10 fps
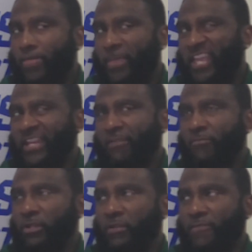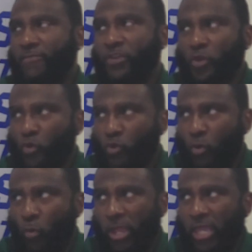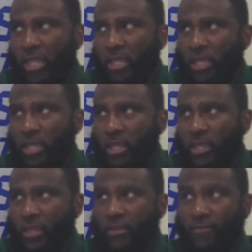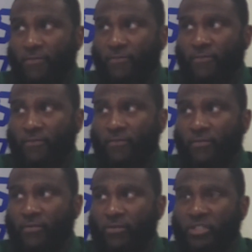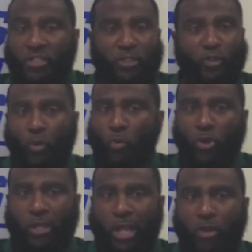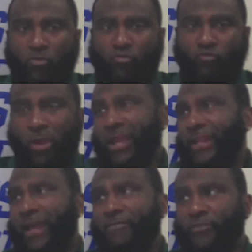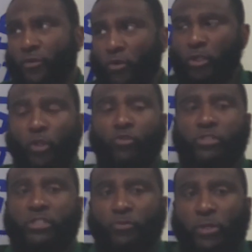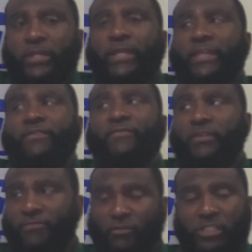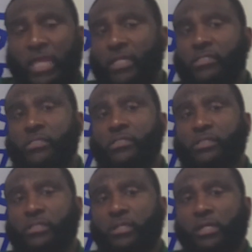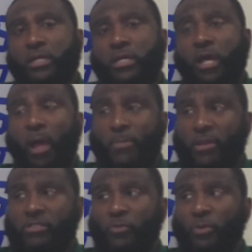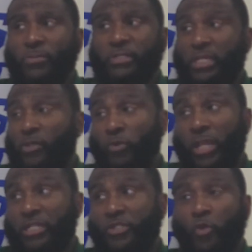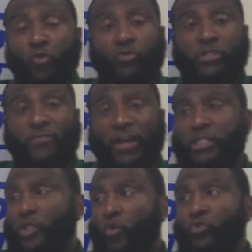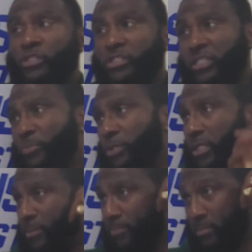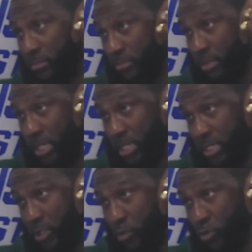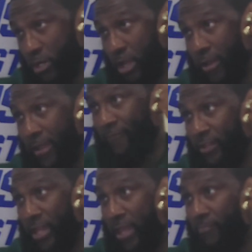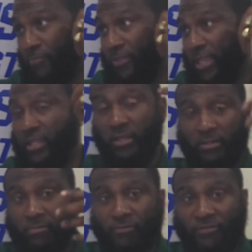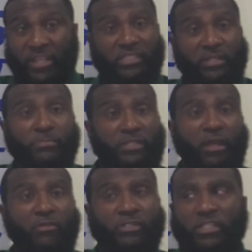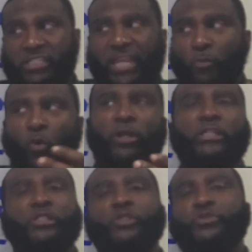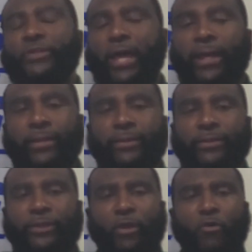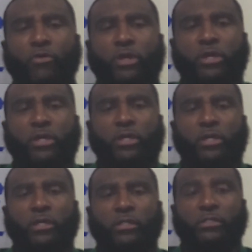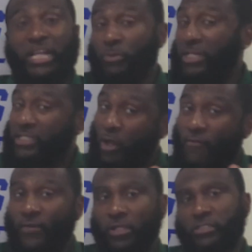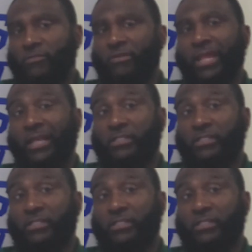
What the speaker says: can they really feel a way if shit don't work out right after or close to when they give in for sex? I'm hearing some women saying, well, if I chose to sleep with him and then it don't work out after that, they could face themselves because they wanted to do that, you know? That's why I tell fellas to relax,